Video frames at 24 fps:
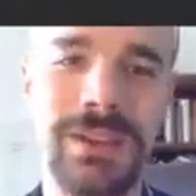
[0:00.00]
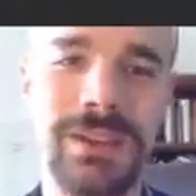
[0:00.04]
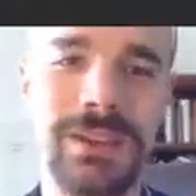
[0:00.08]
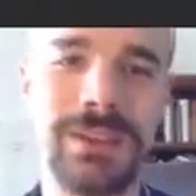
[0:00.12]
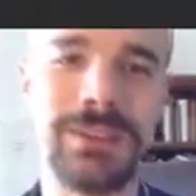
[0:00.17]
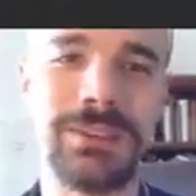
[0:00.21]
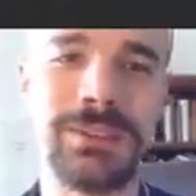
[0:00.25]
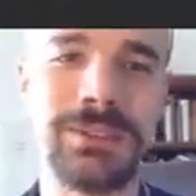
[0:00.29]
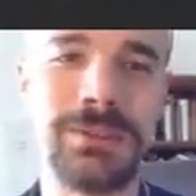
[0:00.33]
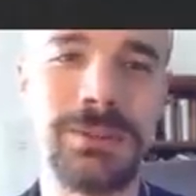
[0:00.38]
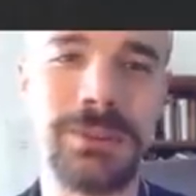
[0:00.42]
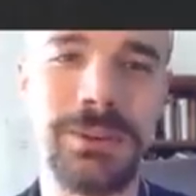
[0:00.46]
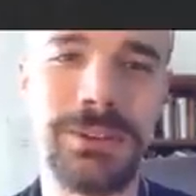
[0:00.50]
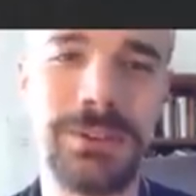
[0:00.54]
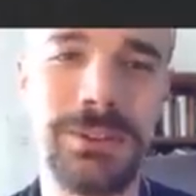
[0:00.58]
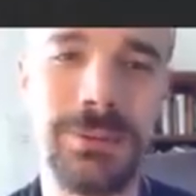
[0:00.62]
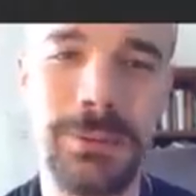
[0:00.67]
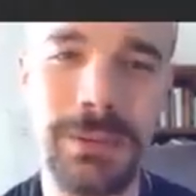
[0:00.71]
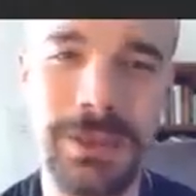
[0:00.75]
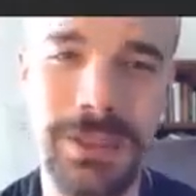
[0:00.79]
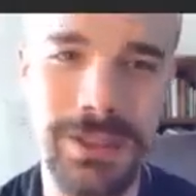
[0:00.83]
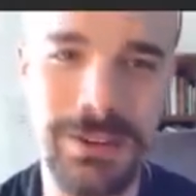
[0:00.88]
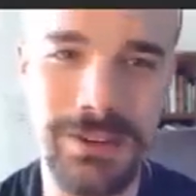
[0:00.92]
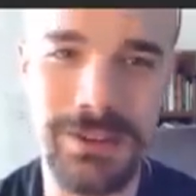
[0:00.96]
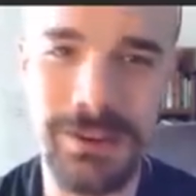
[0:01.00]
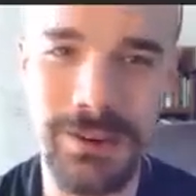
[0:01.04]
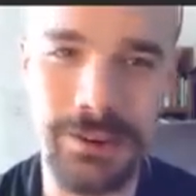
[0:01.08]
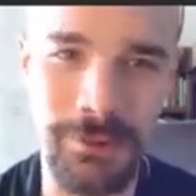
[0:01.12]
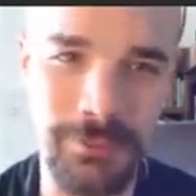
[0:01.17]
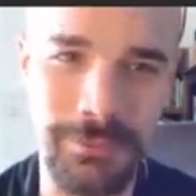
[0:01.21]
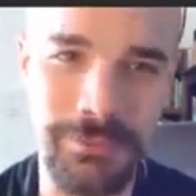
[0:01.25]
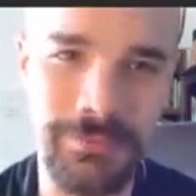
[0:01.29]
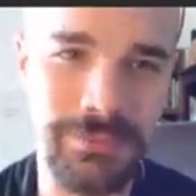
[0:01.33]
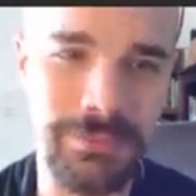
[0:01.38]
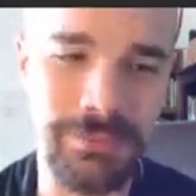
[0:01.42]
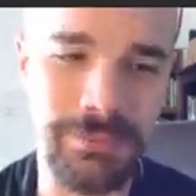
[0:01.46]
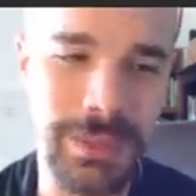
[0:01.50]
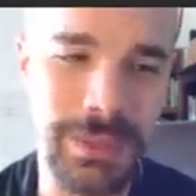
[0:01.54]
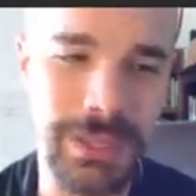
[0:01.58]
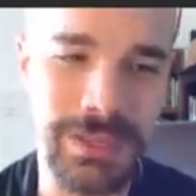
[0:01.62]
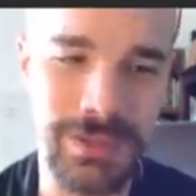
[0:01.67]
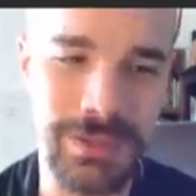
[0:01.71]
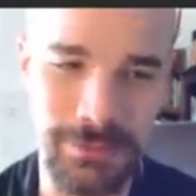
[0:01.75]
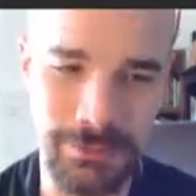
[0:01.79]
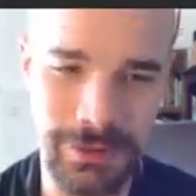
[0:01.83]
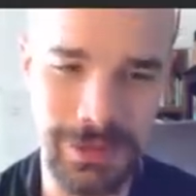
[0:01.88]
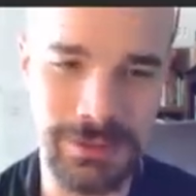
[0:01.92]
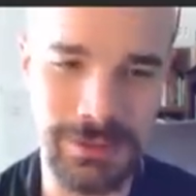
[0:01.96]
you're sort of doing it or
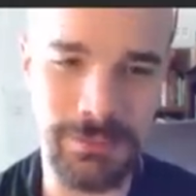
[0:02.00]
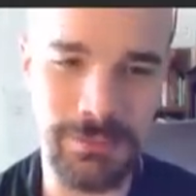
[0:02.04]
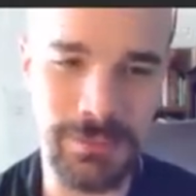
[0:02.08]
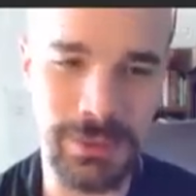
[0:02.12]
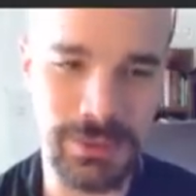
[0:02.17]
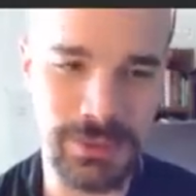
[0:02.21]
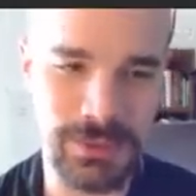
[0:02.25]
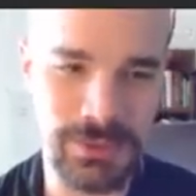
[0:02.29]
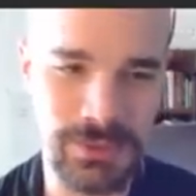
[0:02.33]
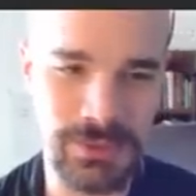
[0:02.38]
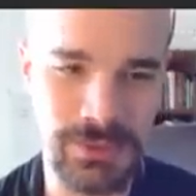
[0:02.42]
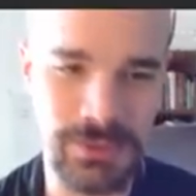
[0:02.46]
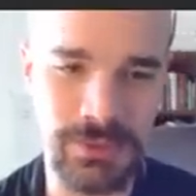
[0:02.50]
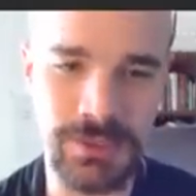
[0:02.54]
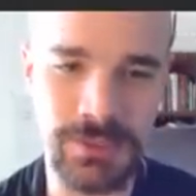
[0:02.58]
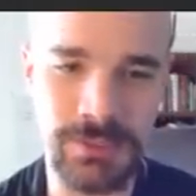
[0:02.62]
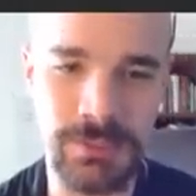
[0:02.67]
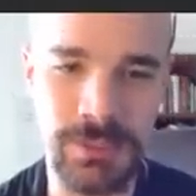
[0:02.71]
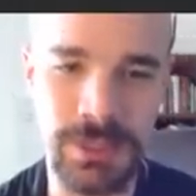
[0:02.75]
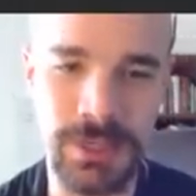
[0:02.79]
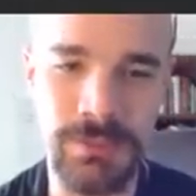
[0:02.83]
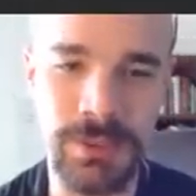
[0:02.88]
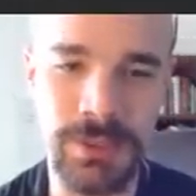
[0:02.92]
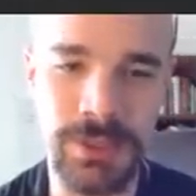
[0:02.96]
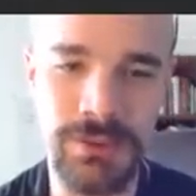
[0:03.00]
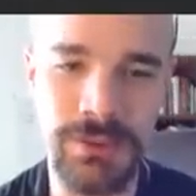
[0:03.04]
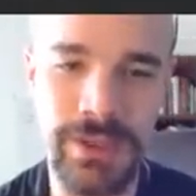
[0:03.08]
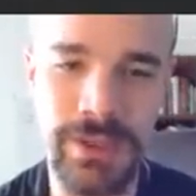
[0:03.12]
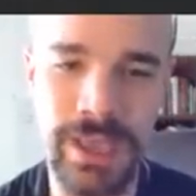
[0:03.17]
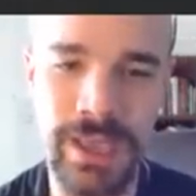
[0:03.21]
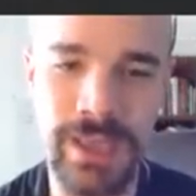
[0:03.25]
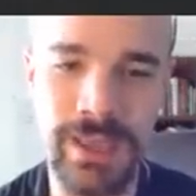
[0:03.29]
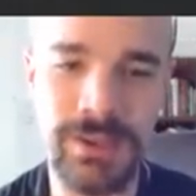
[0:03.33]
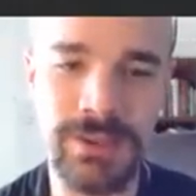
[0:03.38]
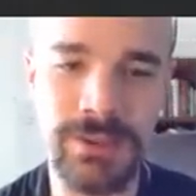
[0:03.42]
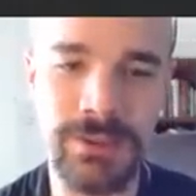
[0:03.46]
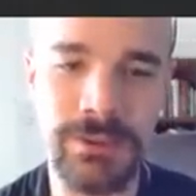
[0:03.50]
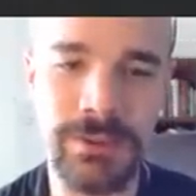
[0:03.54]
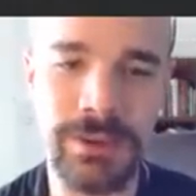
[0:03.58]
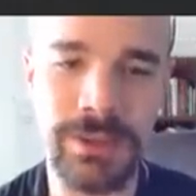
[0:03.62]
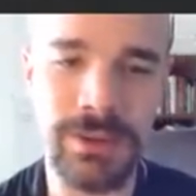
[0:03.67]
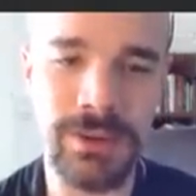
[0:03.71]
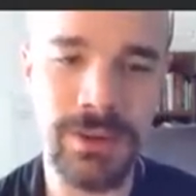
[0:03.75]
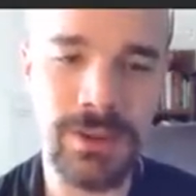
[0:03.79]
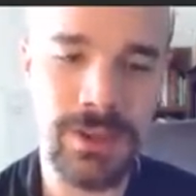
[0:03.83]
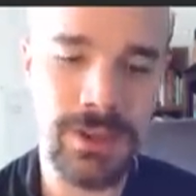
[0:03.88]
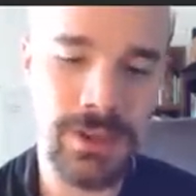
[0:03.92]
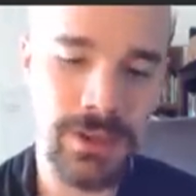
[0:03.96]
beating around the bush so to speak but you can do
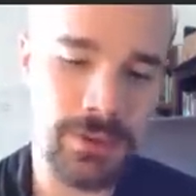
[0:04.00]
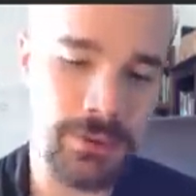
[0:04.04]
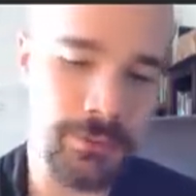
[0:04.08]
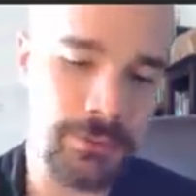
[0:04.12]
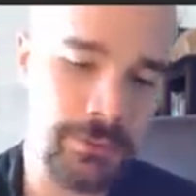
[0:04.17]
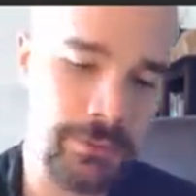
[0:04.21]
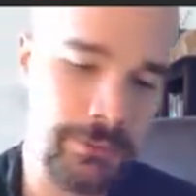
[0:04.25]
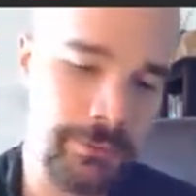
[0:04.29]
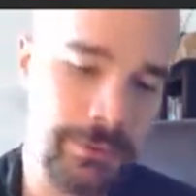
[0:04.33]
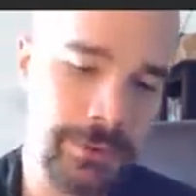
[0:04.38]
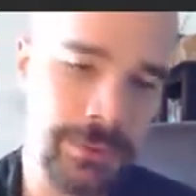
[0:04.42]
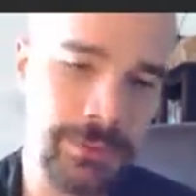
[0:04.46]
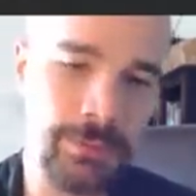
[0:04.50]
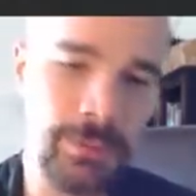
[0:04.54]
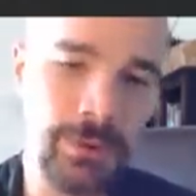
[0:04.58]
it with